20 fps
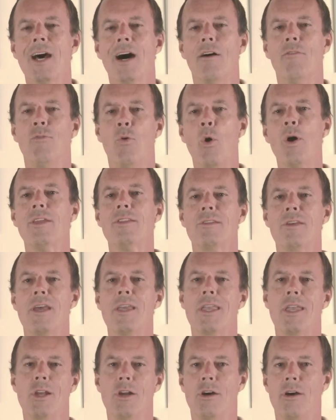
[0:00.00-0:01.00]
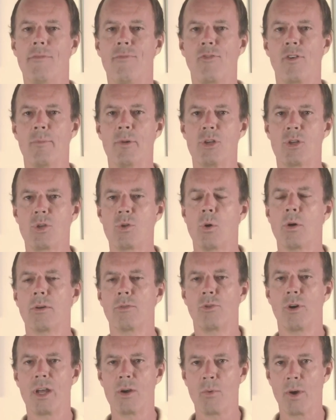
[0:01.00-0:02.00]
Avoid taking off from a short
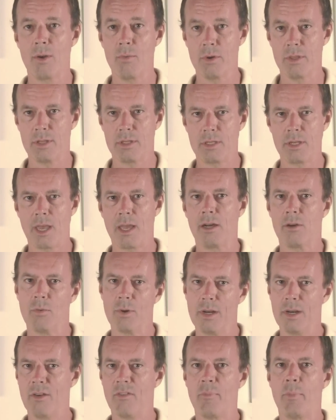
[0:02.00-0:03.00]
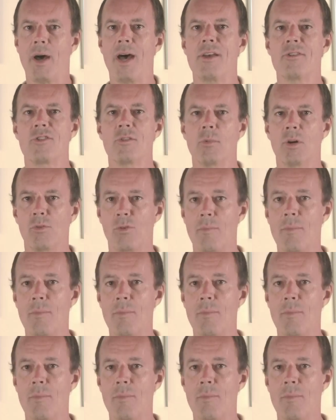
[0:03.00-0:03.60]
runway with a tailwind if possible.